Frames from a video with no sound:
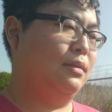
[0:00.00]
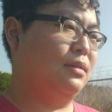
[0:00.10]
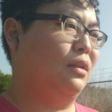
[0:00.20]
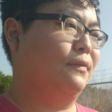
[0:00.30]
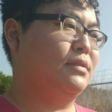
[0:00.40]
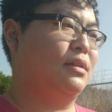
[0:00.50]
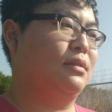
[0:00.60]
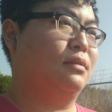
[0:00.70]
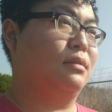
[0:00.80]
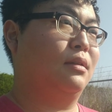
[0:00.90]
all of a
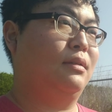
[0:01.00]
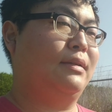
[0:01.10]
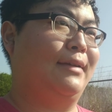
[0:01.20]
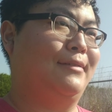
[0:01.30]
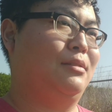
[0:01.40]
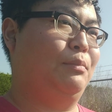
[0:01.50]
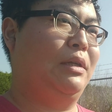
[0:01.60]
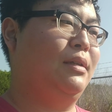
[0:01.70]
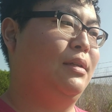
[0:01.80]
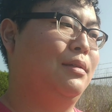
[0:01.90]
sudden likes
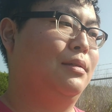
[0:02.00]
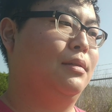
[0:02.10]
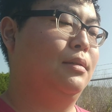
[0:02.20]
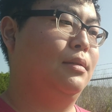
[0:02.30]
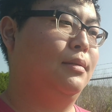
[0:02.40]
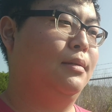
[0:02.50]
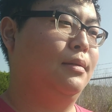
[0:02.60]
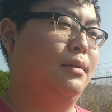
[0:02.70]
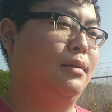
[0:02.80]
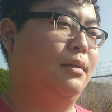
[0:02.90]
me,
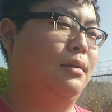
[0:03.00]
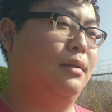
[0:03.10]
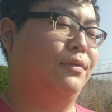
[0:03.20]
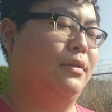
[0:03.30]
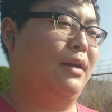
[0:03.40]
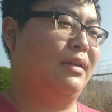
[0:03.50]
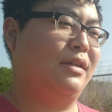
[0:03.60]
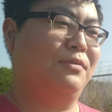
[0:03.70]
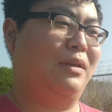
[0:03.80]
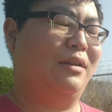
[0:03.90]
even though I
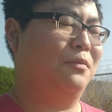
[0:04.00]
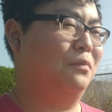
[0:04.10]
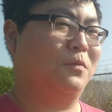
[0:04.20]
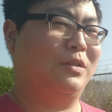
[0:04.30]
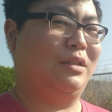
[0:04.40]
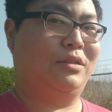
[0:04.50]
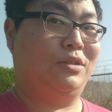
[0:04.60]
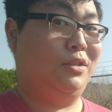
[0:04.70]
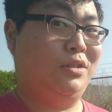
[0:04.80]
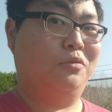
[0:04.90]
don't really
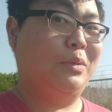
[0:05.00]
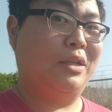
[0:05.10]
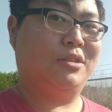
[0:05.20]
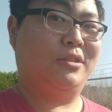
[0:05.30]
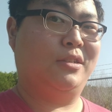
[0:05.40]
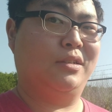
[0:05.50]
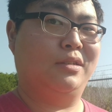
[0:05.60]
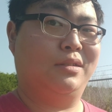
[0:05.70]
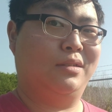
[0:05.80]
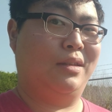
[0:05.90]
do much
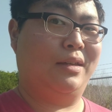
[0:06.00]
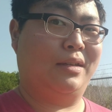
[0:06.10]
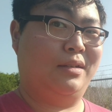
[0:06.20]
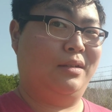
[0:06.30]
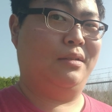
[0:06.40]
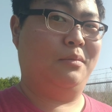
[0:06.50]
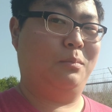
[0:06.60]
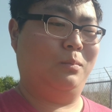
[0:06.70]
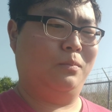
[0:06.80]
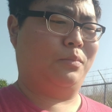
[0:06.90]
to like
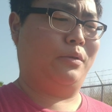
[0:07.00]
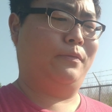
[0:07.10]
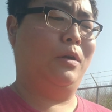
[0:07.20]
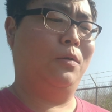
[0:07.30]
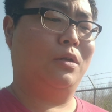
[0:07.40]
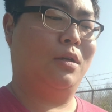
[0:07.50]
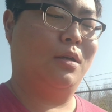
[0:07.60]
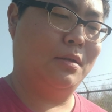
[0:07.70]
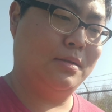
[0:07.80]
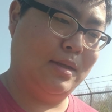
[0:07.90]
provoke
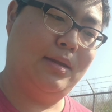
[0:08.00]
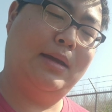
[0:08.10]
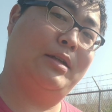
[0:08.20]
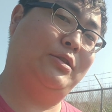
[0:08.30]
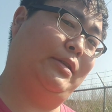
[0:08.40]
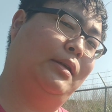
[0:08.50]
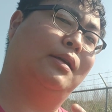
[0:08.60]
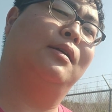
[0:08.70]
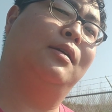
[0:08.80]
her to actually